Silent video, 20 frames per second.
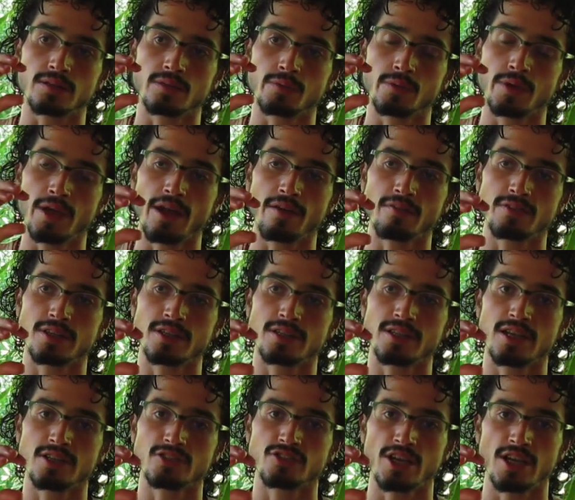we have the
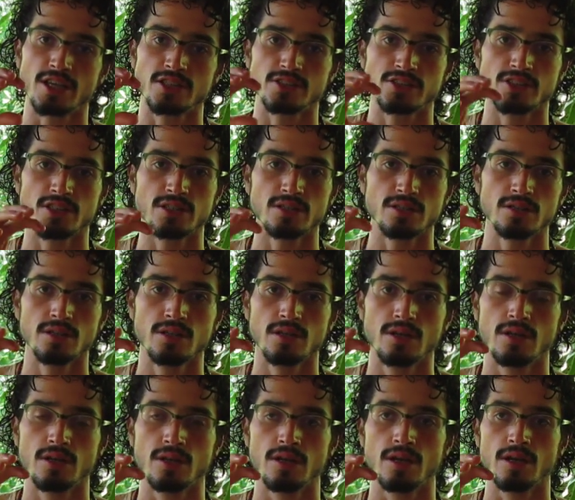digestion
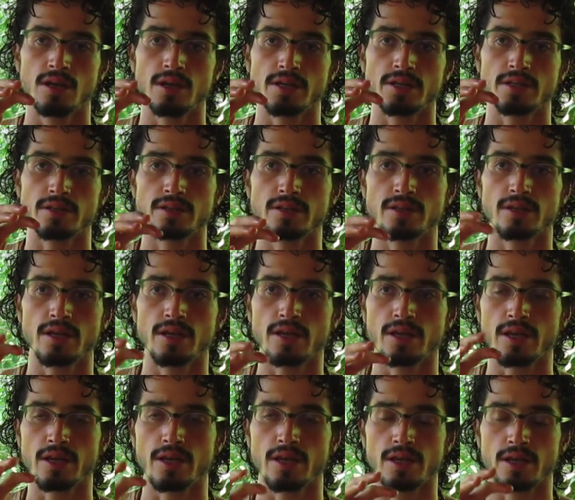in
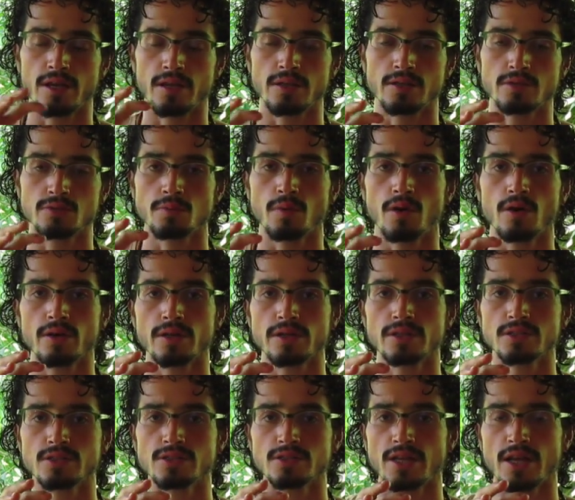the small
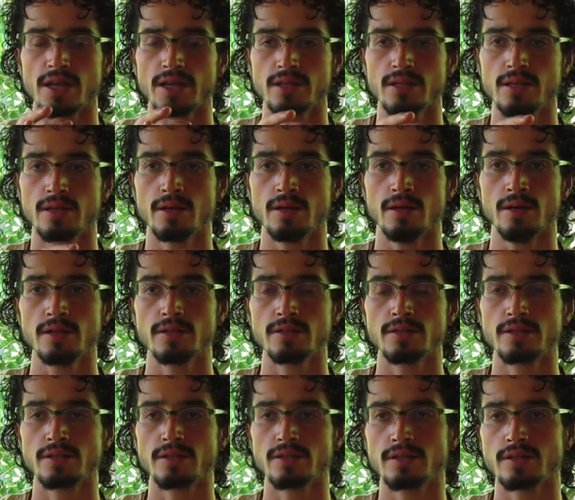intestine,
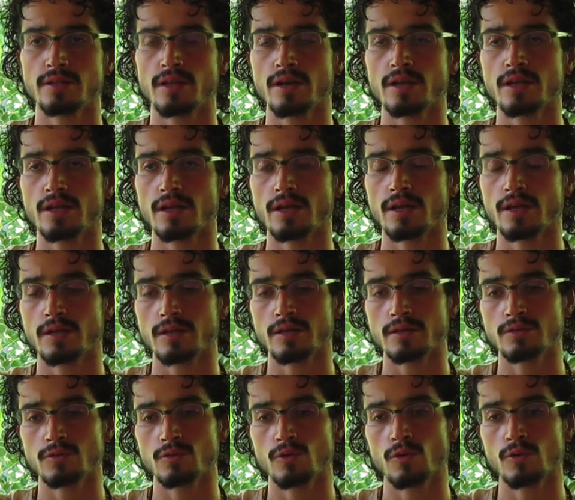there
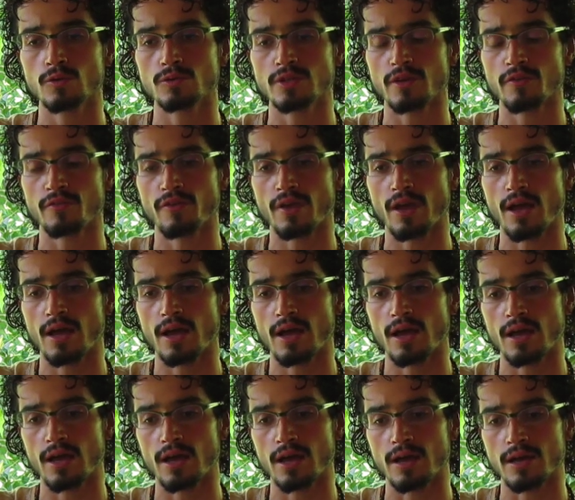it goes of
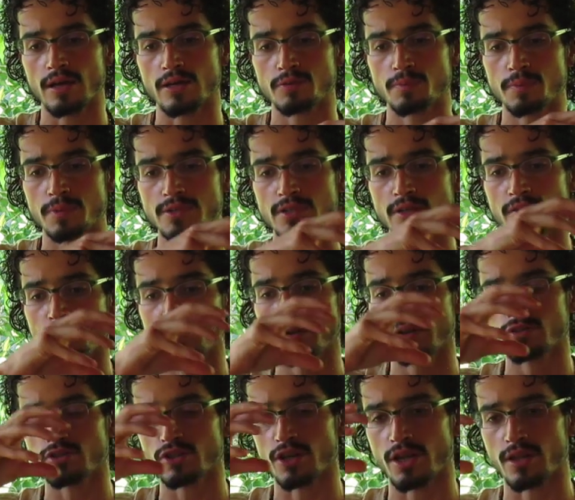a specific
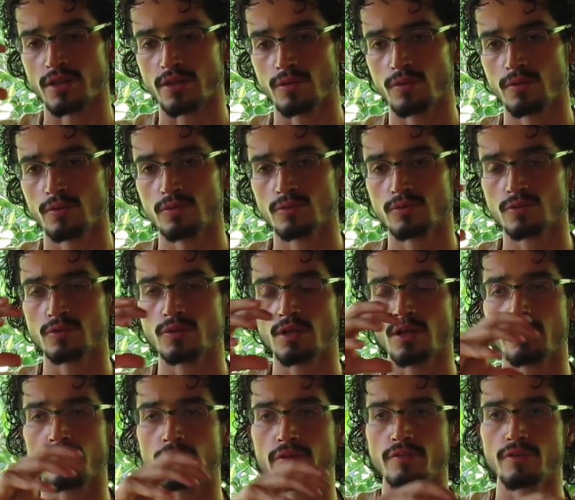channel to the
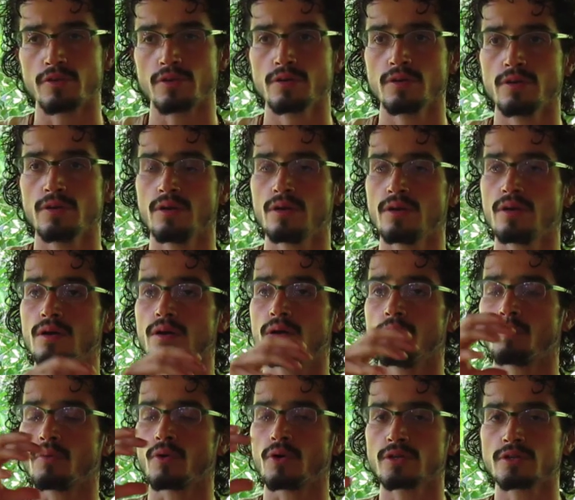liver,
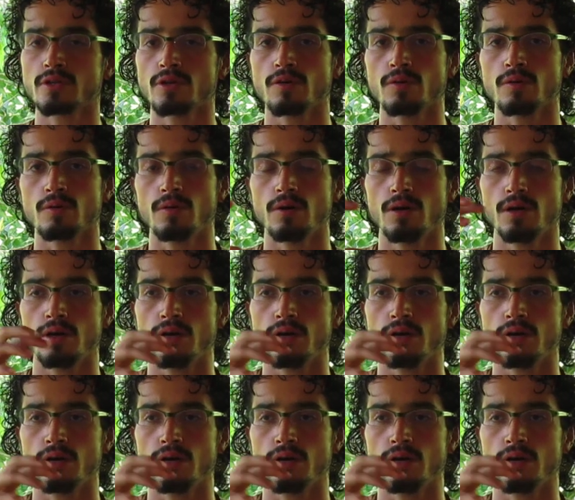portal